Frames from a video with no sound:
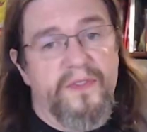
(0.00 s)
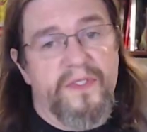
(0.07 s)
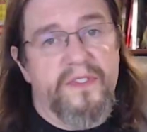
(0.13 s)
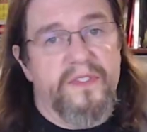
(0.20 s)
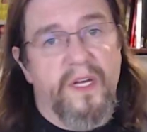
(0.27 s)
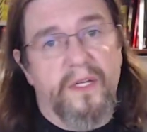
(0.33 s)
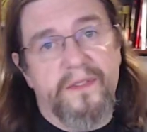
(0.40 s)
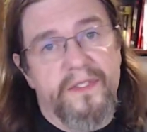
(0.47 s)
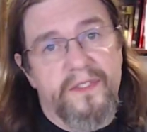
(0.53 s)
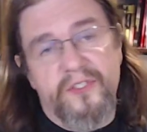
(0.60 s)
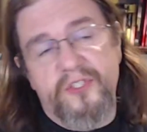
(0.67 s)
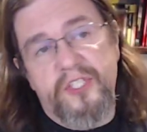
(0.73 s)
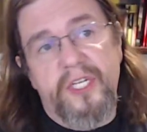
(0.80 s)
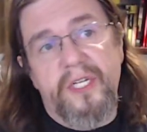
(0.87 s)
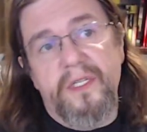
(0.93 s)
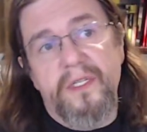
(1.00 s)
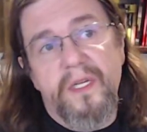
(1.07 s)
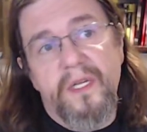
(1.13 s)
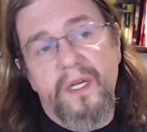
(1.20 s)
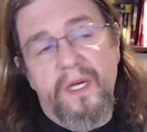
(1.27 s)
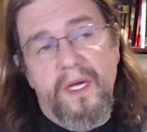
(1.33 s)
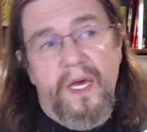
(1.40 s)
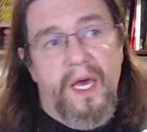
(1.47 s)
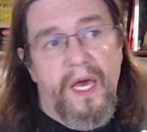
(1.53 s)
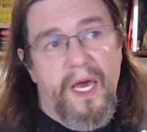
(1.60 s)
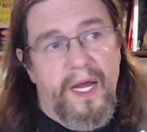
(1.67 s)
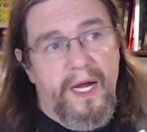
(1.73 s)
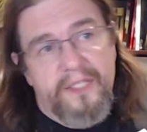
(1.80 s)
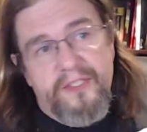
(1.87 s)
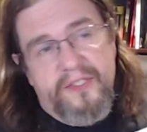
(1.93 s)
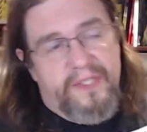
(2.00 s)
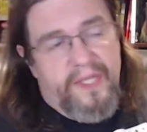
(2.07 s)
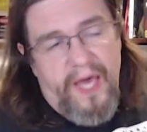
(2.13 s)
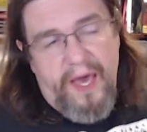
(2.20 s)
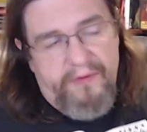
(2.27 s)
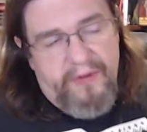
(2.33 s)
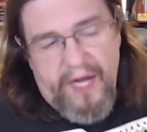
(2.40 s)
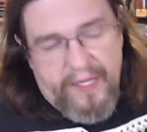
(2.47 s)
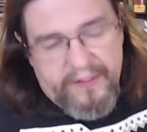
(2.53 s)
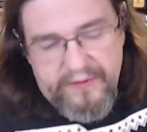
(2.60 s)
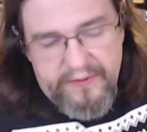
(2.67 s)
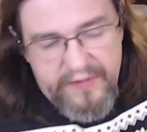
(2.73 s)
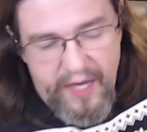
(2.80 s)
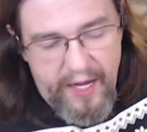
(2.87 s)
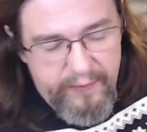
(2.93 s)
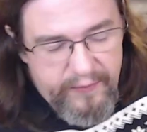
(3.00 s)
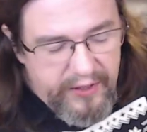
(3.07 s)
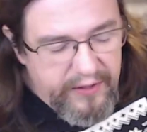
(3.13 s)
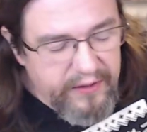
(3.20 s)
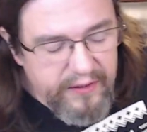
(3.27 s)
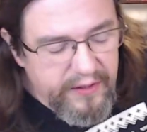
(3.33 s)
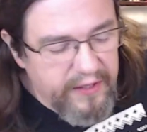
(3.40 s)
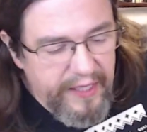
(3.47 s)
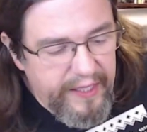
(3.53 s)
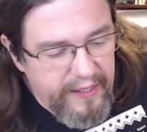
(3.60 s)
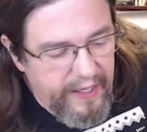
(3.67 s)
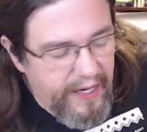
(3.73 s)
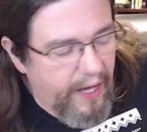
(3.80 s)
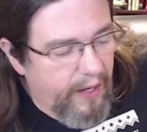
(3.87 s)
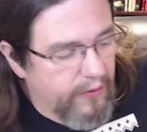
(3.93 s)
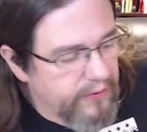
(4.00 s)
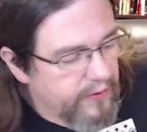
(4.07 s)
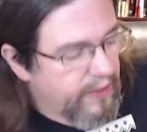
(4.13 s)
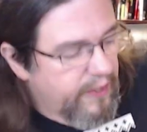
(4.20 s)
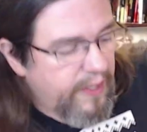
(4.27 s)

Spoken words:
of it stuck to the sheet, and I just haven't had time to clean it out.